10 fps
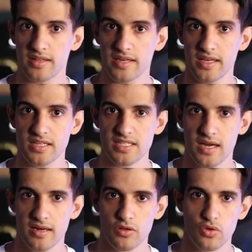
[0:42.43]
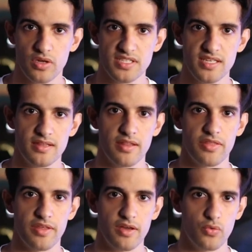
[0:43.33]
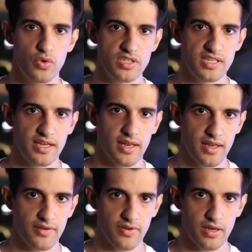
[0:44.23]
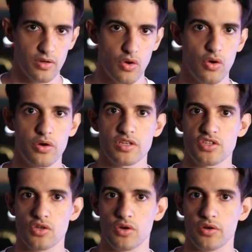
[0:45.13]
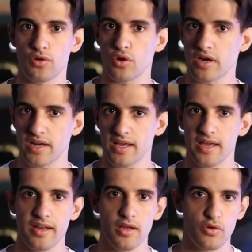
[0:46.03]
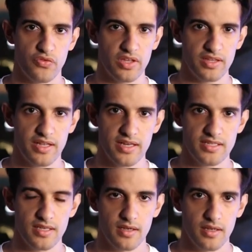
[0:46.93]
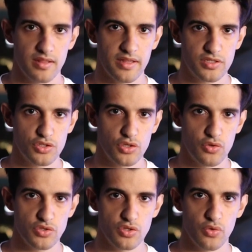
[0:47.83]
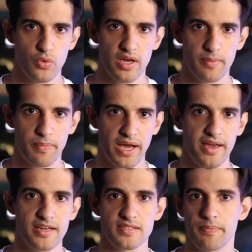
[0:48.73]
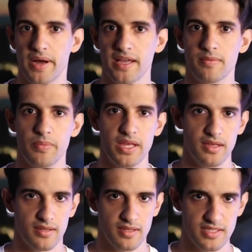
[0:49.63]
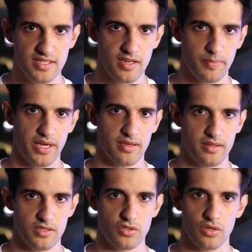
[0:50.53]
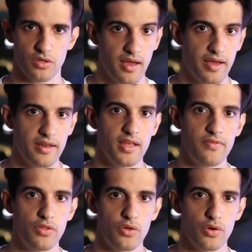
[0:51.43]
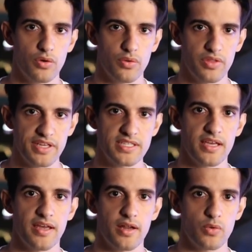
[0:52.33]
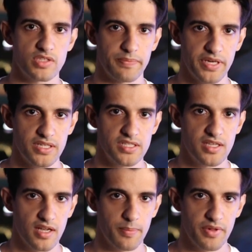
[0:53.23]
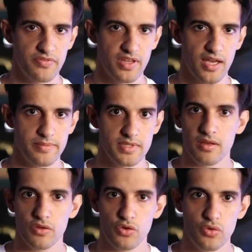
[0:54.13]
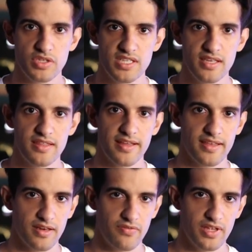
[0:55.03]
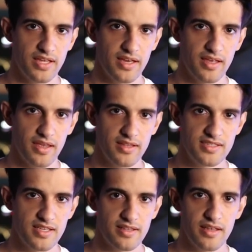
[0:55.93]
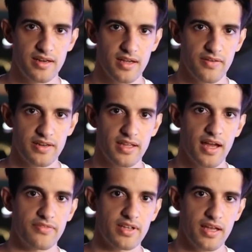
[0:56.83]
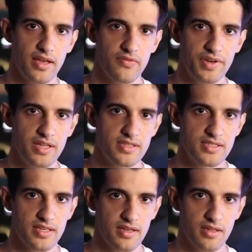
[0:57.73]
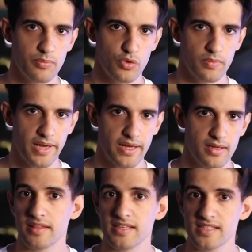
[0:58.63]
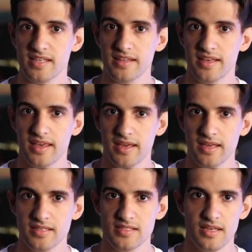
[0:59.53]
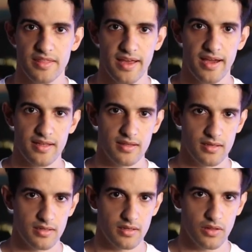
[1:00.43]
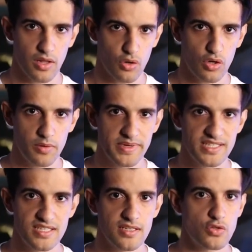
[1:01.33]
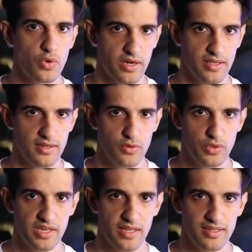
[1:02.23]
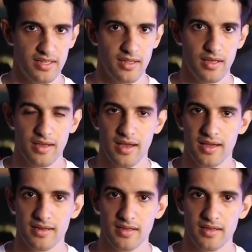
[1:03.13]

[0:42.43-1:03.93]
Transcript: daily chart, you can see that there was a level or a zone or an area of interest that shows you where buyers might be interested in buying this stock. And even though this area was breached a couple of times, you could see that Nvidia instantly recovered after every single pullback. This indicates that the long positions were not liquidated, and